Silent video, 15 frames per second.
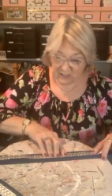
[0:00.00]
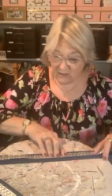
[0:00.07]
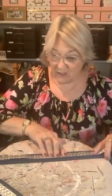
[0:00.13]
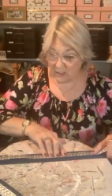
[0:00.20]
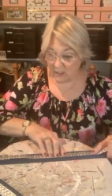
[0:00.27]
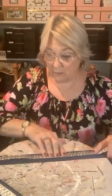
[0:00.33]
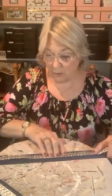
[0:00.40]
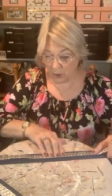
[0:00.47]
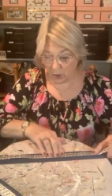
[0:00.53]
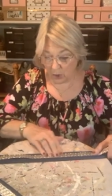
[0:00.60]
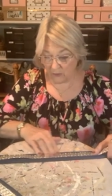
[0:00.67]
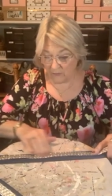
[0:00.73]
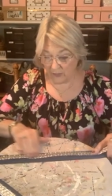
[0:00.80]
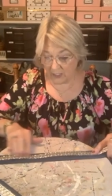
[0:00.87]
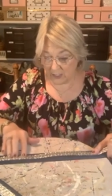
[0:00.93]
This fits
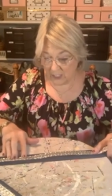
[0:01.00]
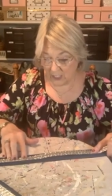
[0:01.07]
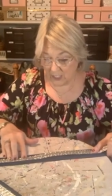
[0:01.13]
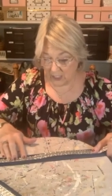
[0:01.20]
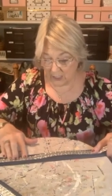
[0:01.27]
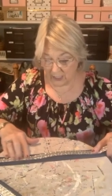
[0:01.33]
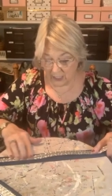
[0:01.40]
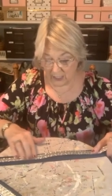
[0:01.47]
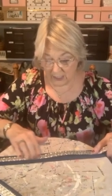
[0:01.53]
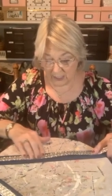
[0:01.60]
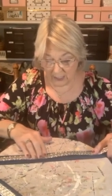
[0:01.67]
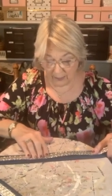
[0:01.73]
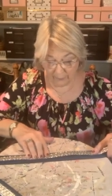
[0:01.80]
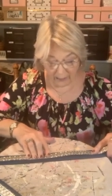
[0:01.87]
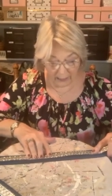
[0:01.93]
perfect in
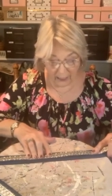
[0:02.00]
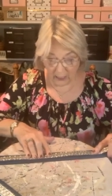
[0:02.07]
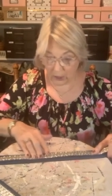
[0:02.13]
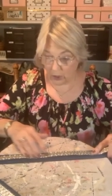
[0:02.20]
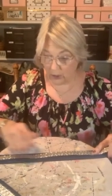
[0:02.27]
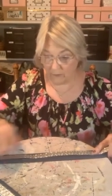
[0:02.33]
this. I mean,